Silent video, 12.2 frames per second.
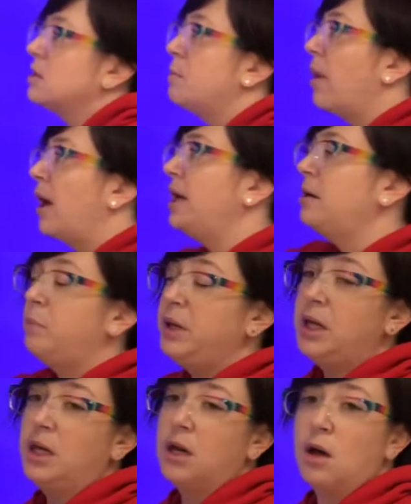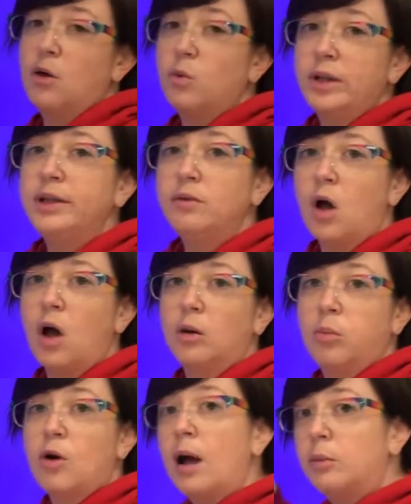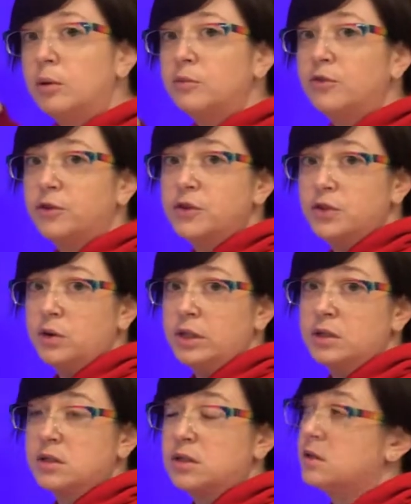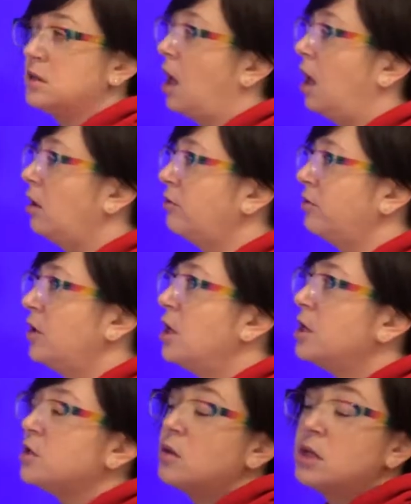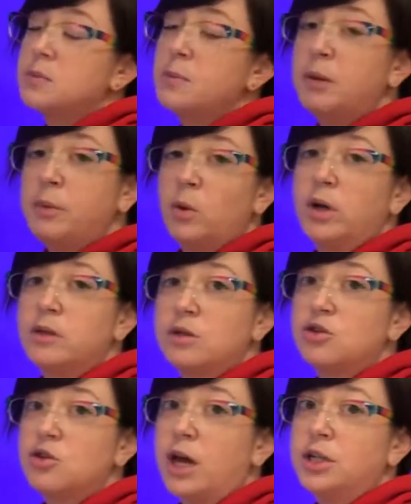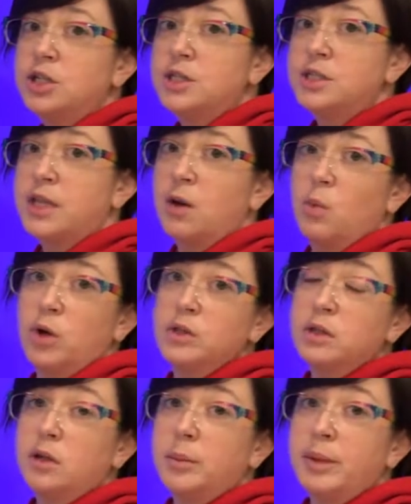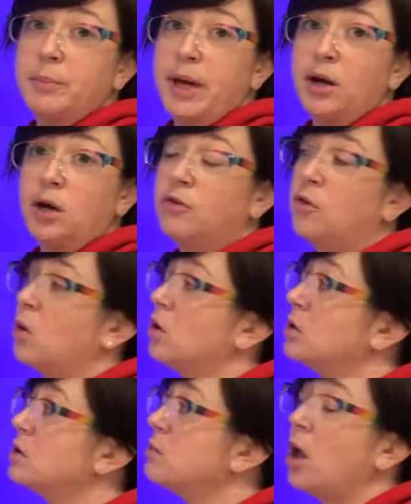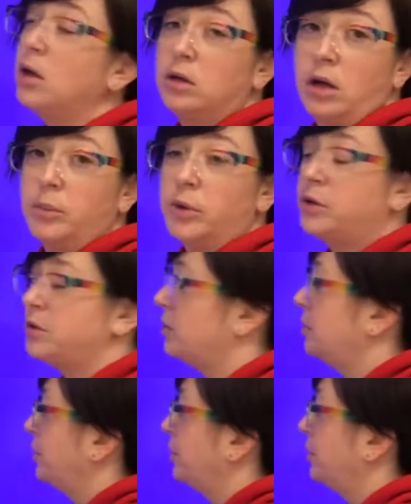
might be a really long problem for students to solve. So this might be one of the strategies that works a little bit better for smaller numbers.